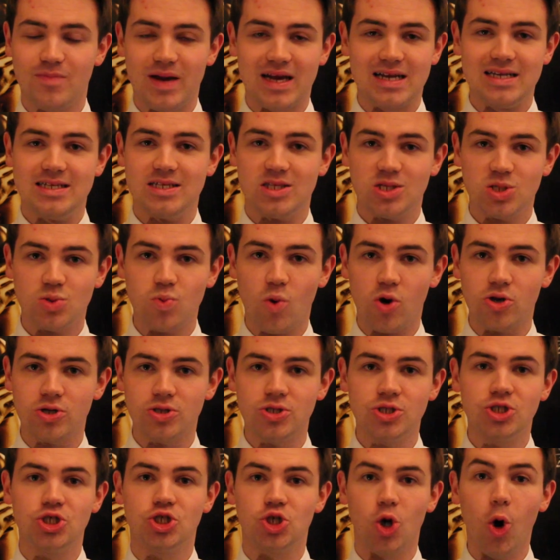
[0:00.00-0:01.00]
Madeleine
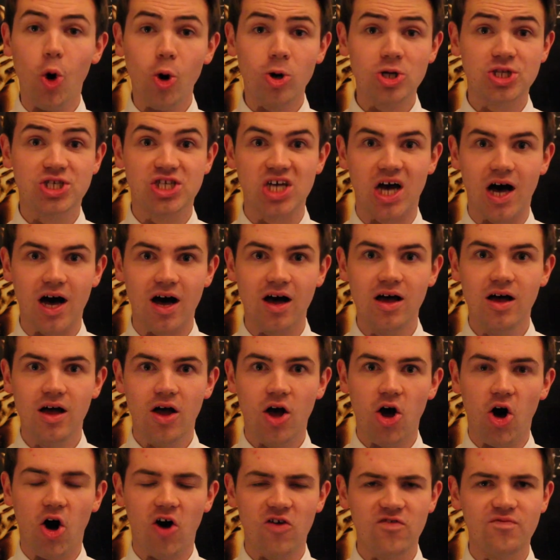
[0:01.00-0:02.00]
Swann, daughter
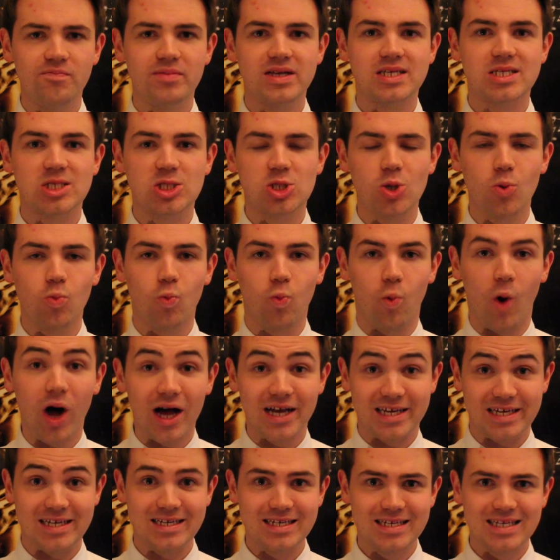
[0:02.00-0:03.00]
of Mr.
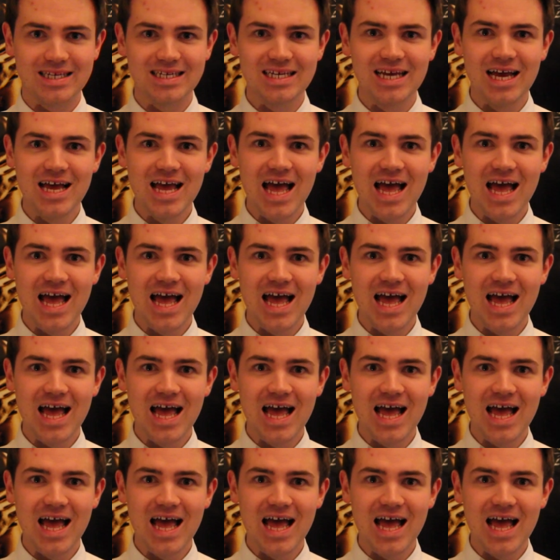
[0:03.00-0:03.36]
White.